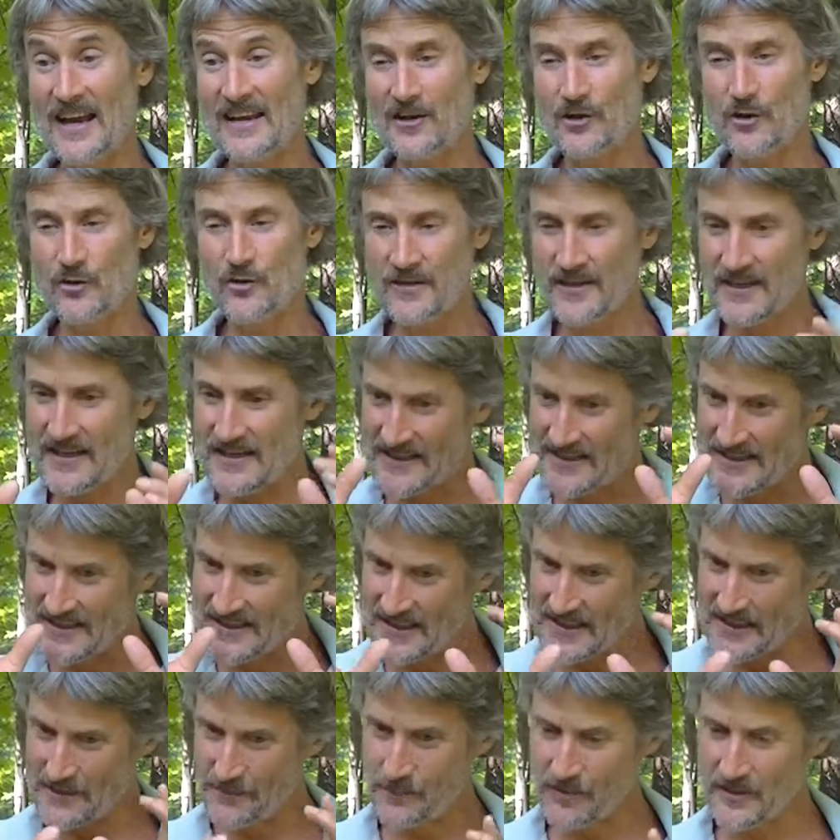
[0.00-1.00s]
you're looking
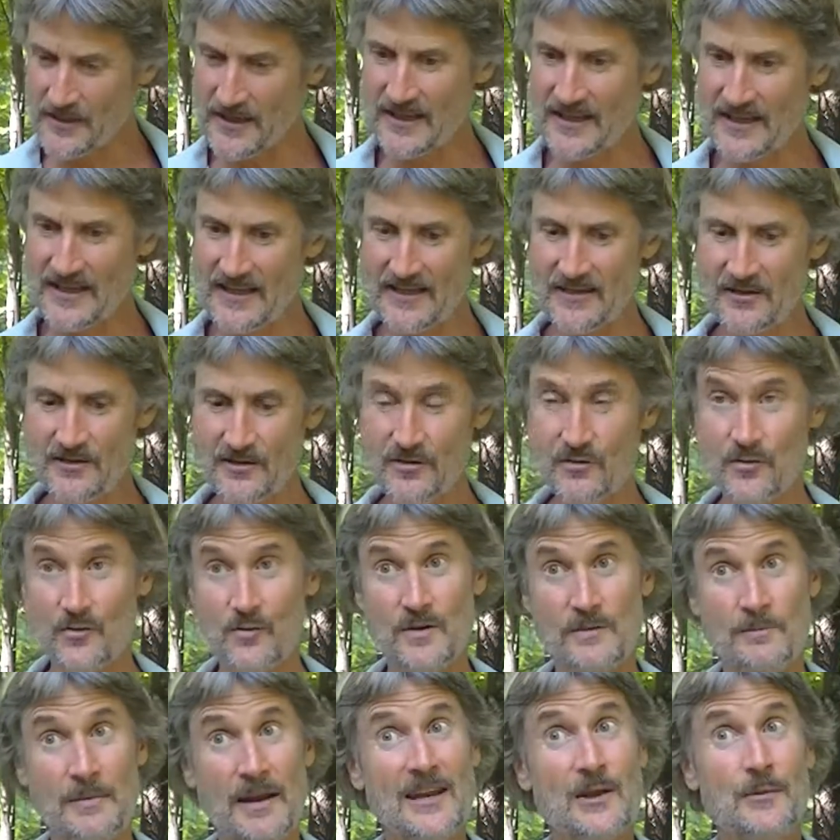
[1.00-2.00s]
deeply into, in
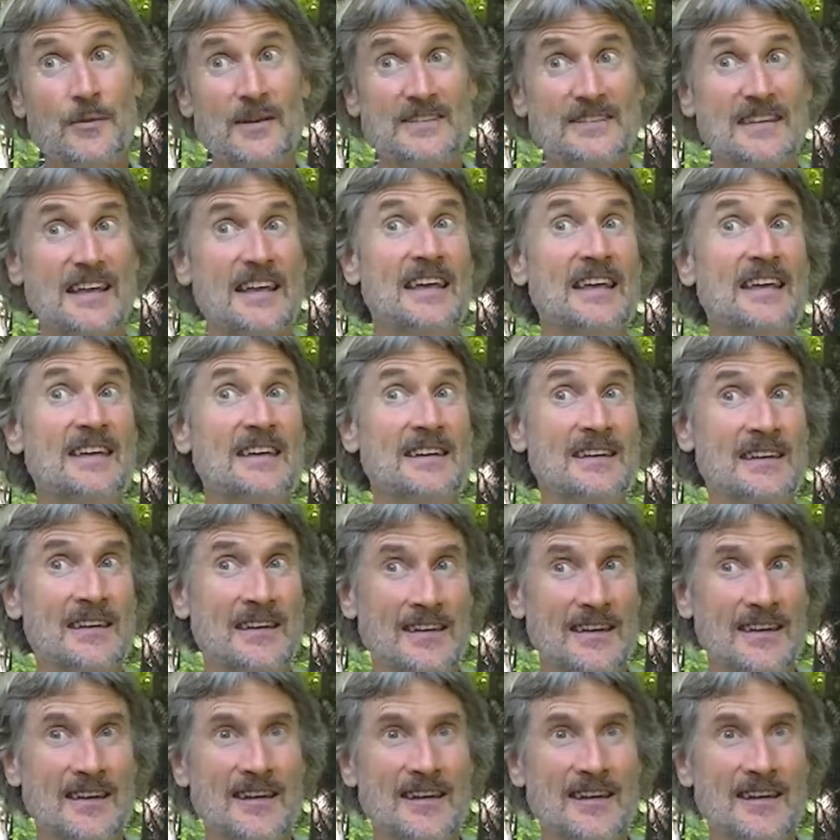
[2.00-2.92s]
many ways, the hidden